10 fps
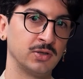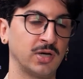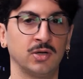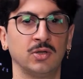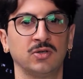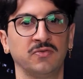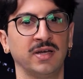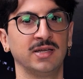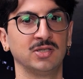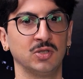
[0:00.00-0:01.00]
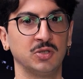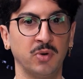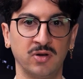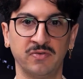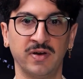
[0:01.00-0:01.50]
You can also find us on
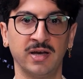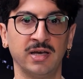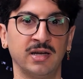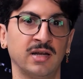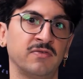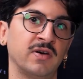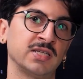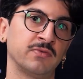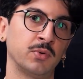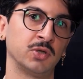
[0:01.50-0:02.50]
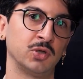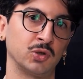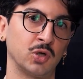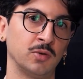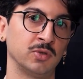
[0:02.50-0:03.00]
Spotify and at
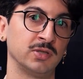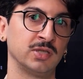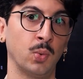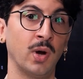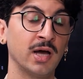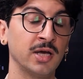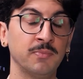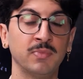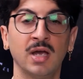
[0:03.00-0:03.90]
fastforward.com.cy.